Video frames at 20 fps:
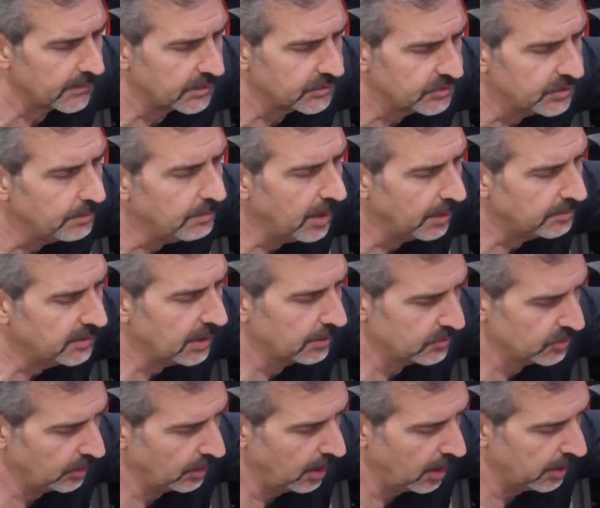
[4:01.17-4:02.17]
SimHub
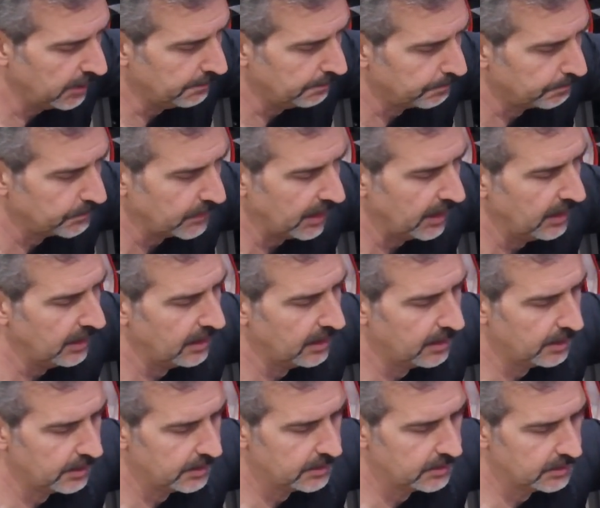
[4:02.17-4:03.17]
comes along,
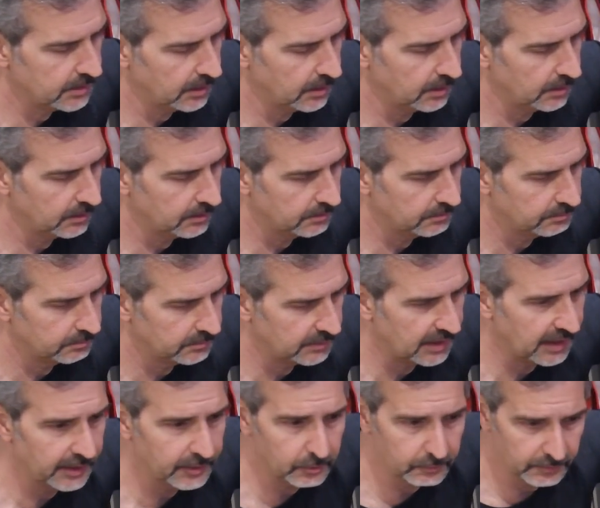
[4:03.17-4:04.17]
and a
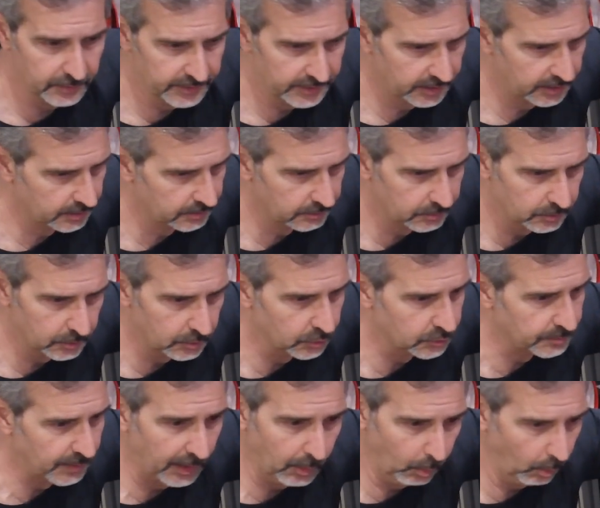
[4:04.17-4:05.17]
guy over there who
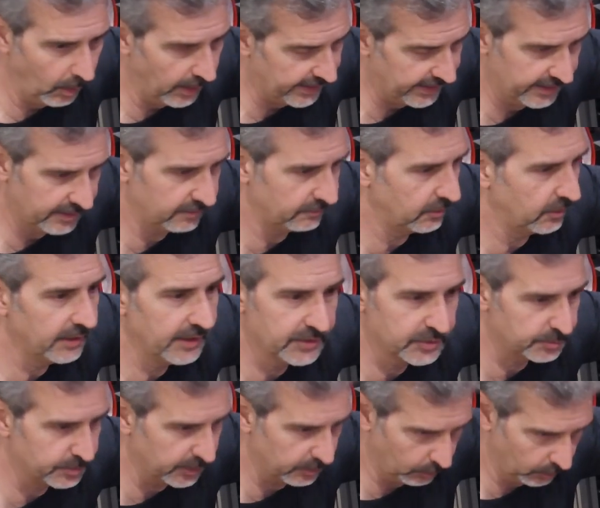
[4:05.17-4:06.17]
goes by whatever
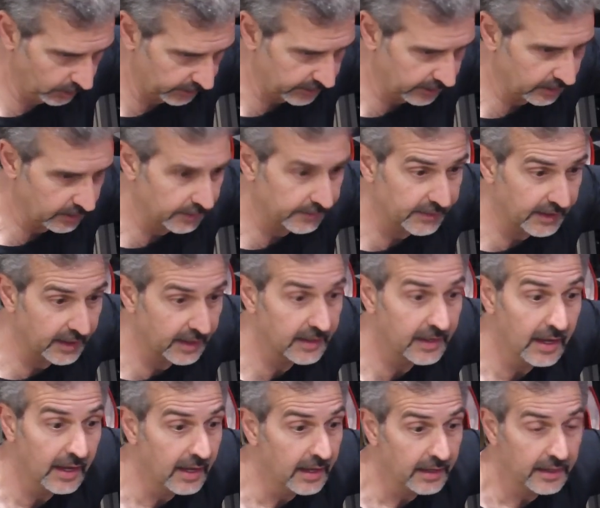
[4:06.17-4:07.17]
has been working on
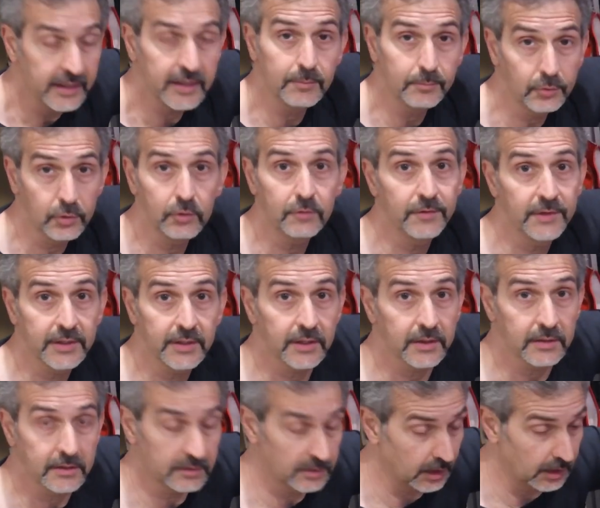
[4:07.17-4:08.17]
that and improving
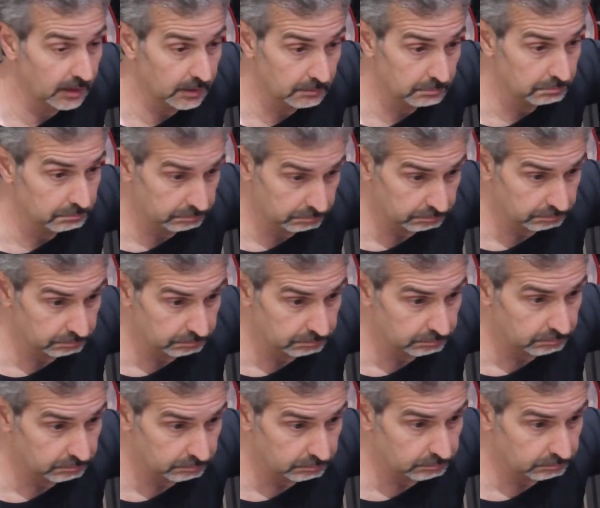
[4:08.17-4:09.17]
it a
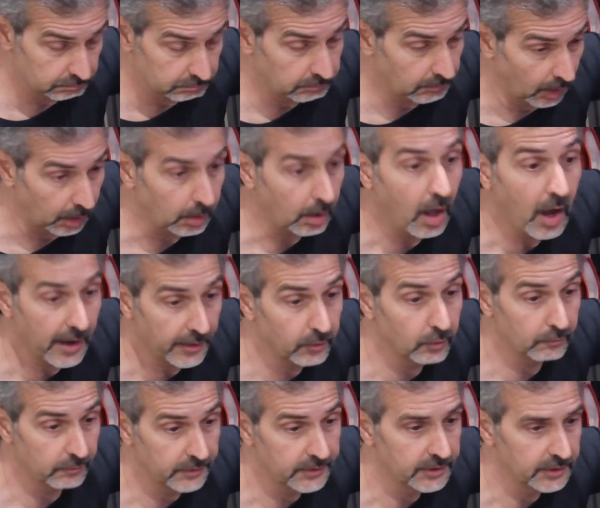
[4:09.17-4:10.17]
lot
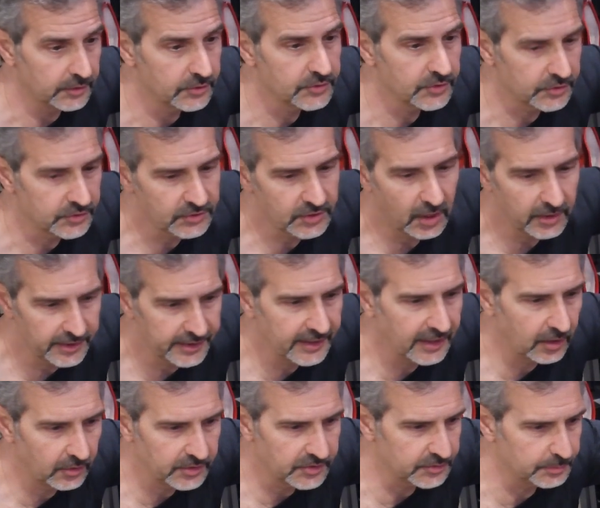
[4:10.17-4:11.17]
over the years. It started
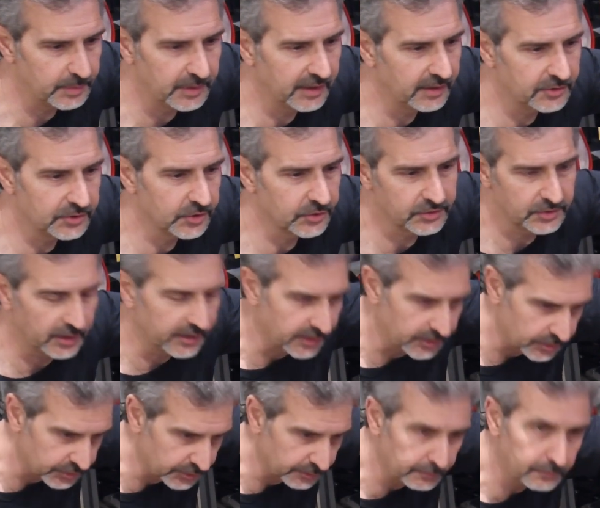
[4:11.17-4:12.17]
out as being just
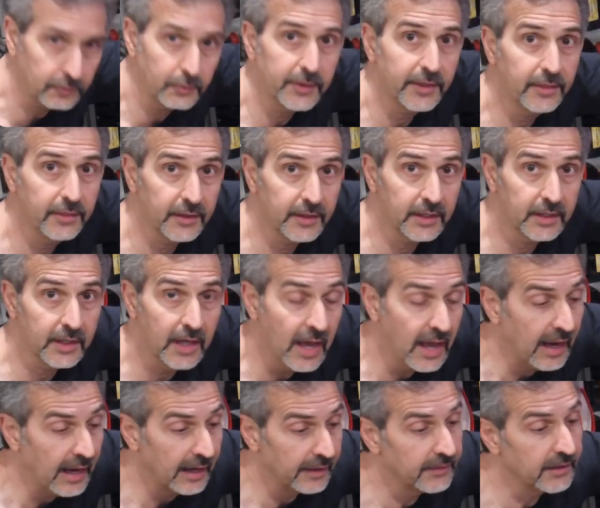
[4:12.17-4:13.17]
here's a free thing,
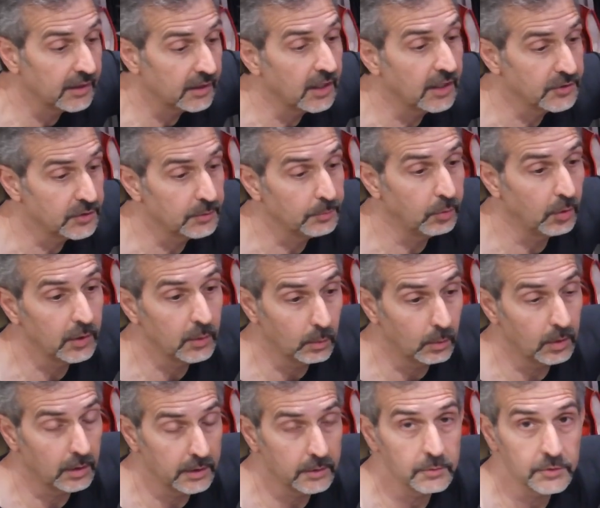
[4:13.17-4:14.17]
and then it got to the point
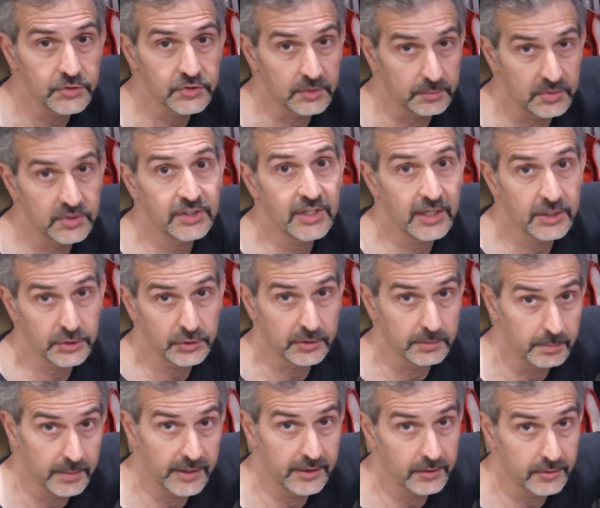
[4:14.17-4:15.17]
where it was
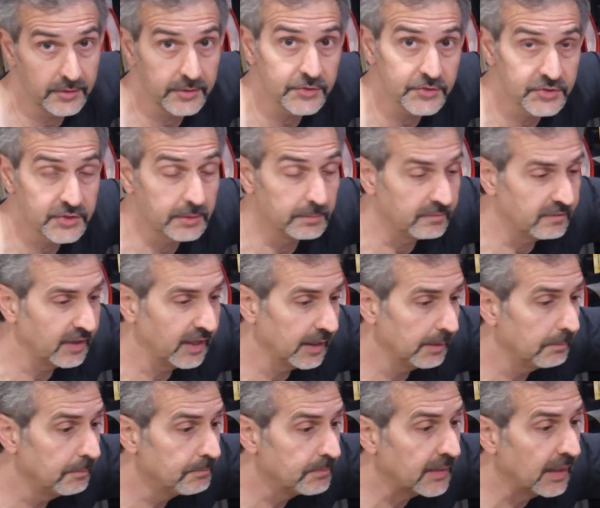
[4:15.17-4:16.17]
substantially better than
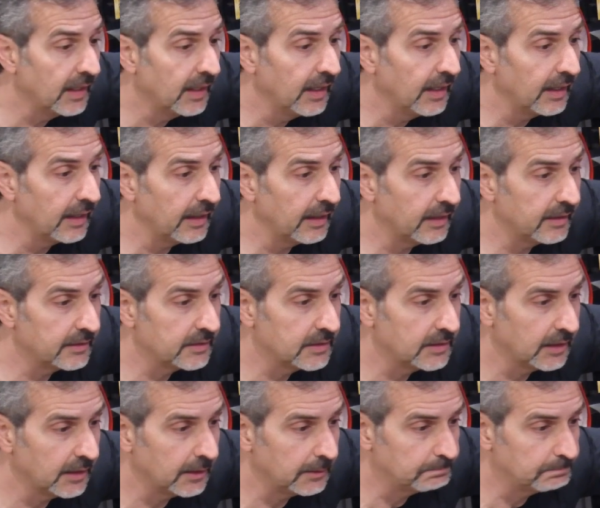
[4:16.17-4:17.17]
SimVibe. And